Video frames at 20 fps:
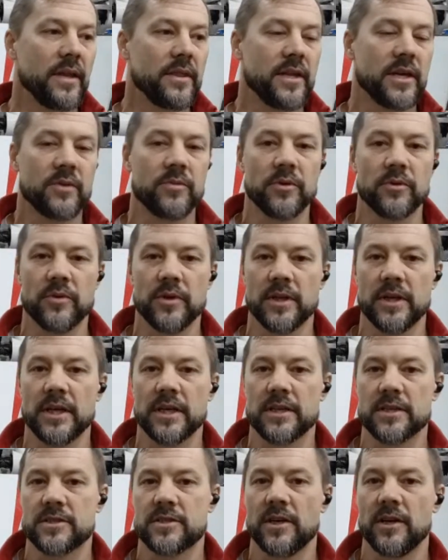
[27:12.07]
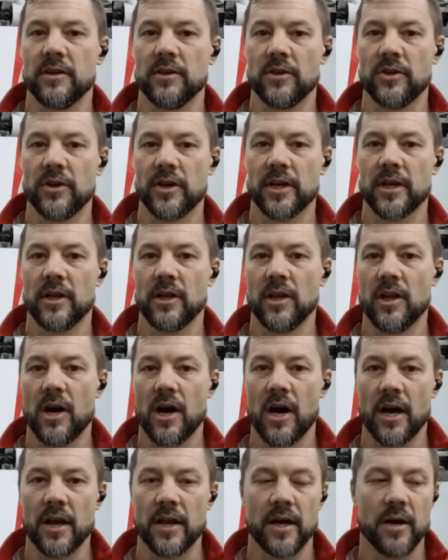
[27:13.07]
I think we're really going to start learning a
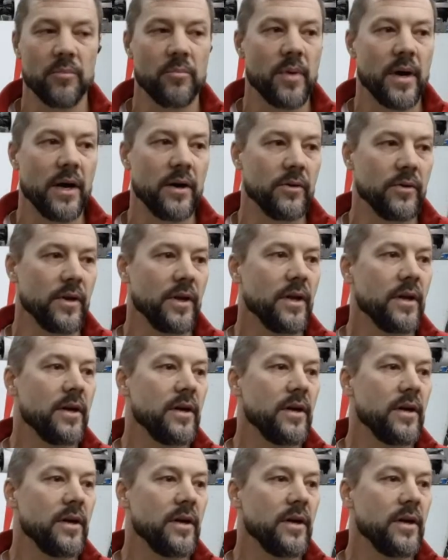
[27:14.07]
lot about